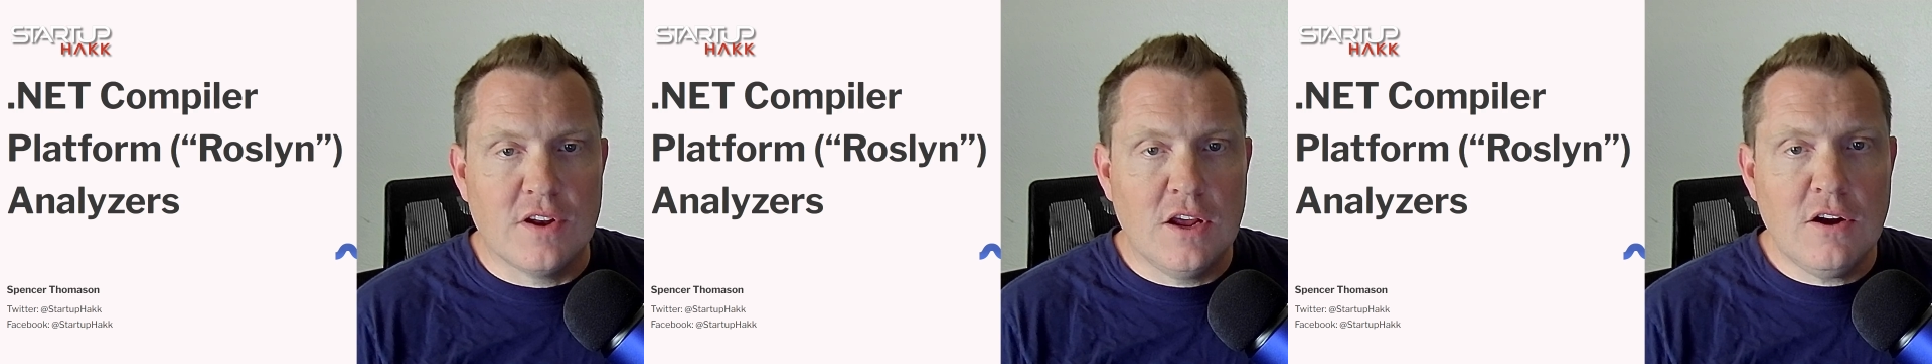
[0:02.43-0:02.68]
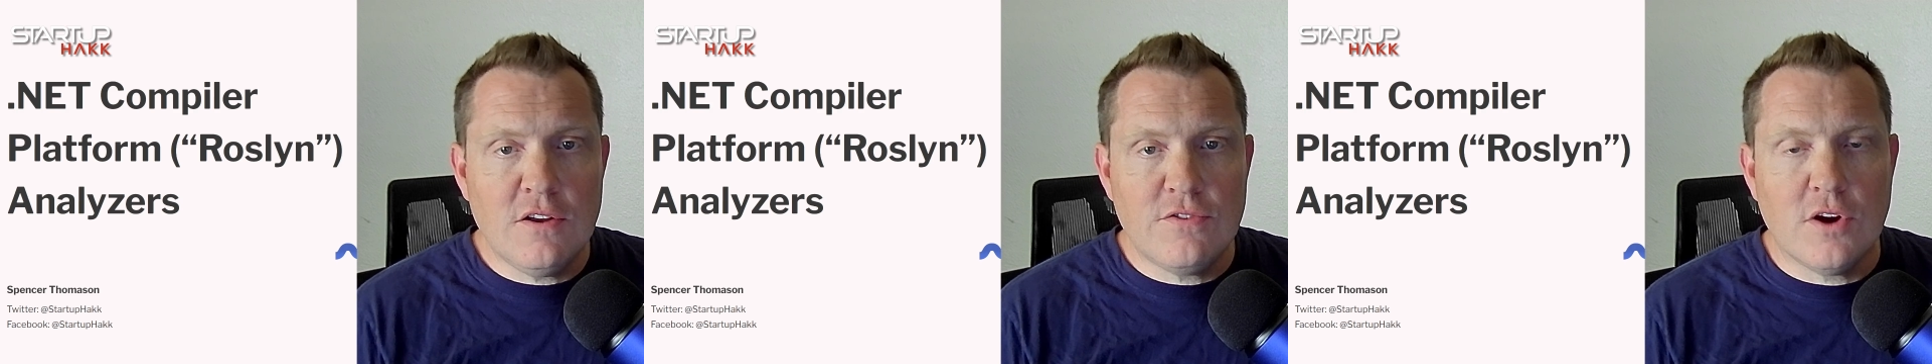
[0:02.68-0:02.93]

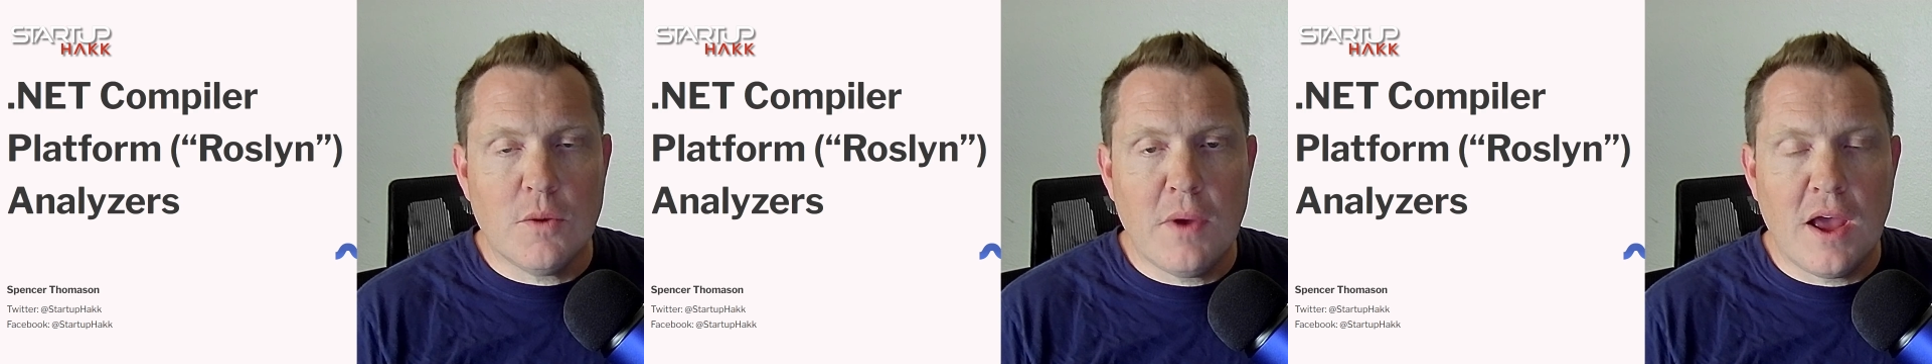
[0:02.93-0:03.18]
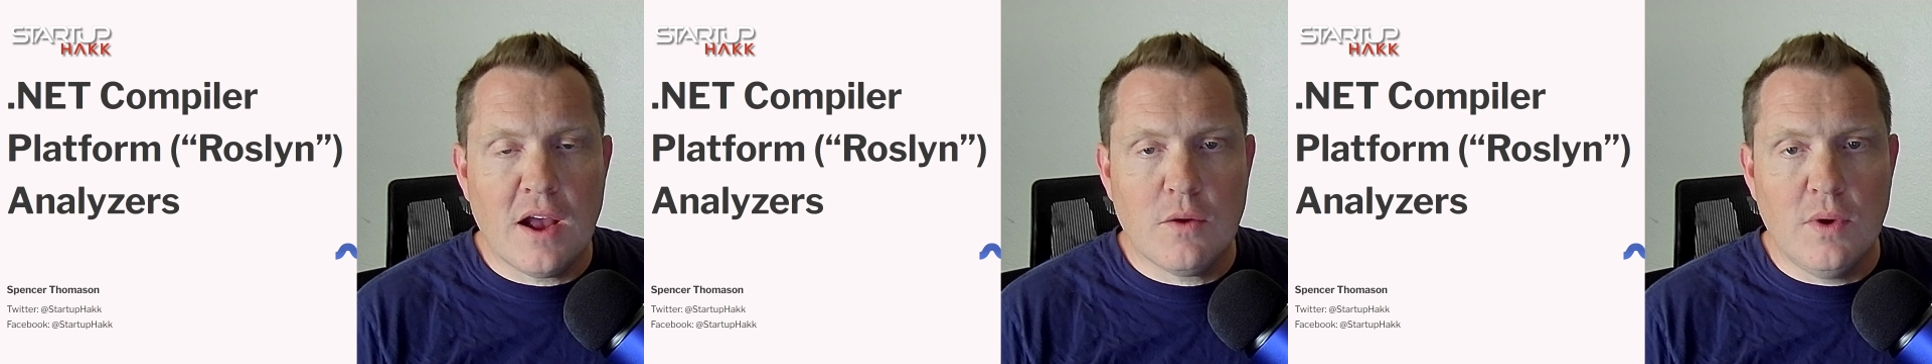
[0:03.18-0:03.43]
Here at Startup
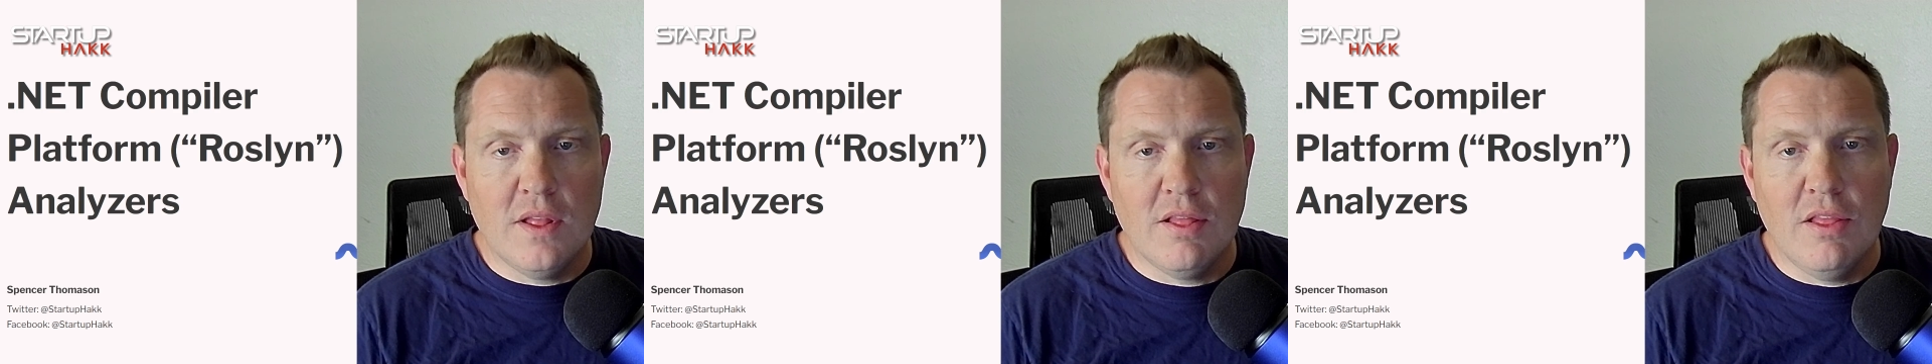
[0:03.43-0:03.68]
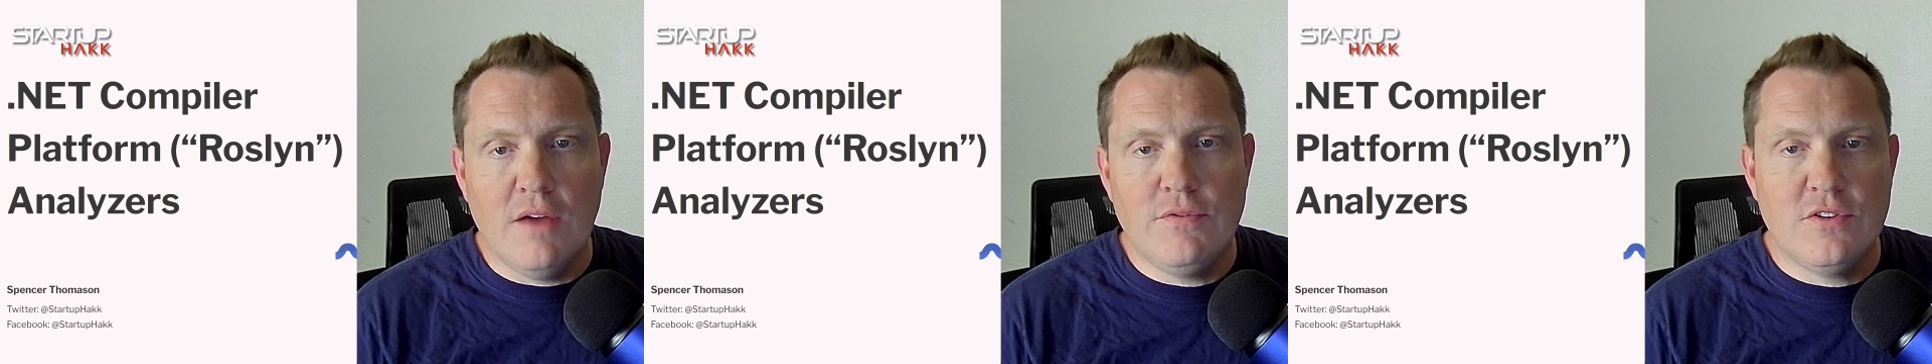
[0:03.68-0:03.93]
Hack, we
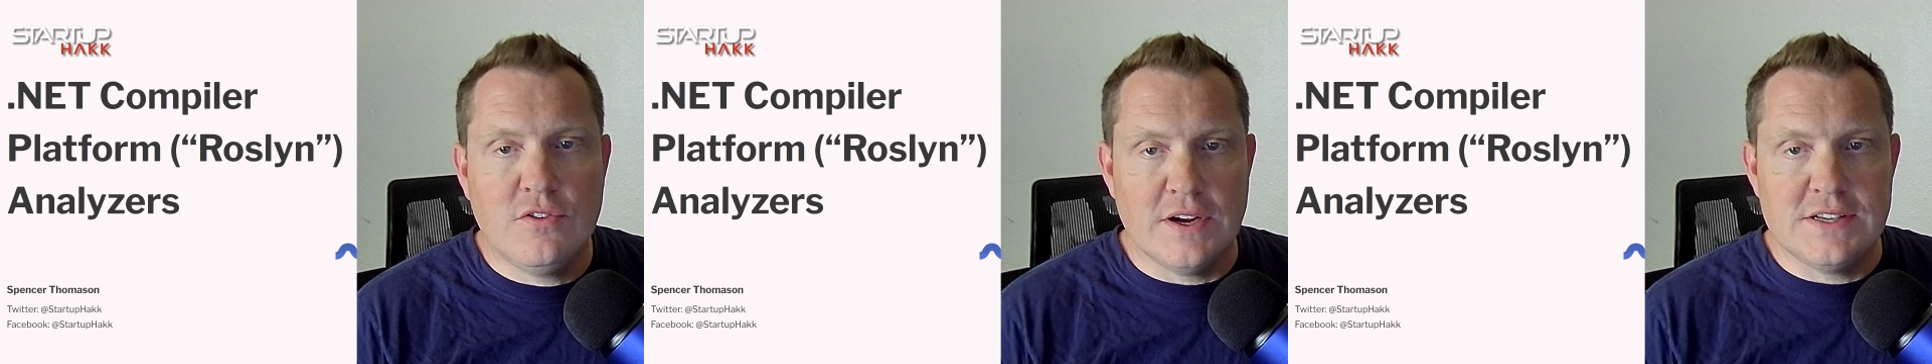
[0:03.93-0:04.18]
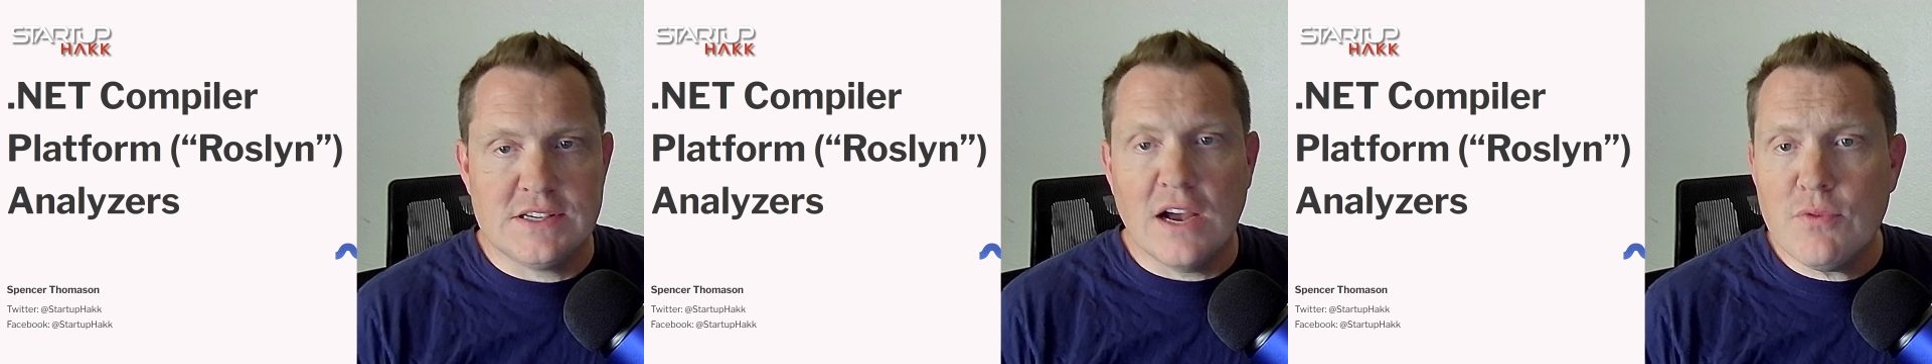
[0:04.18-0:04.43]
love to
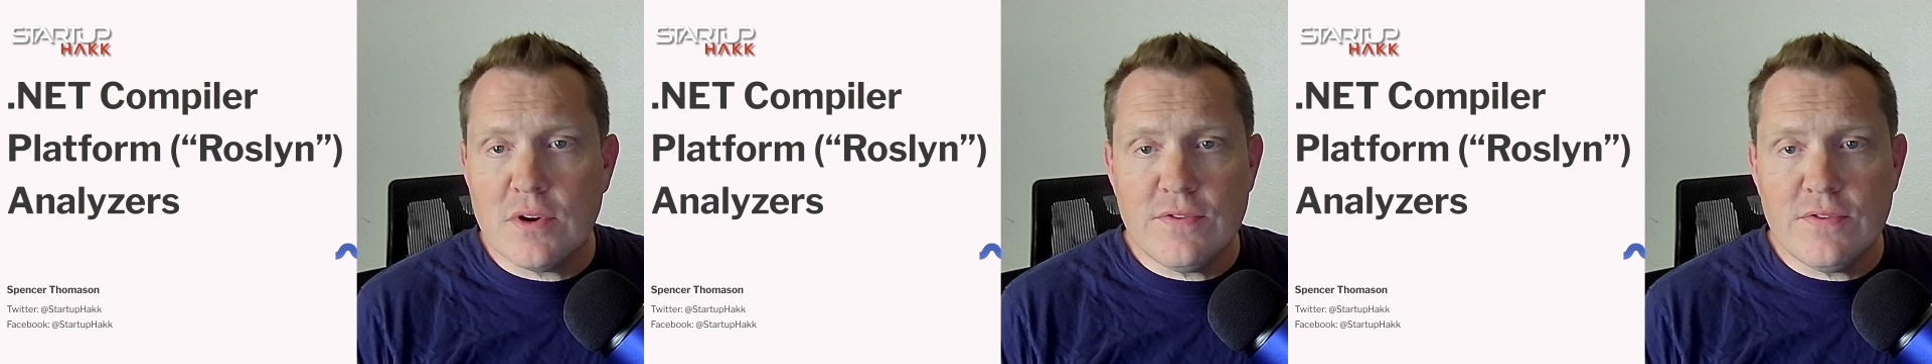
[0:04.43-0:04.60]
train software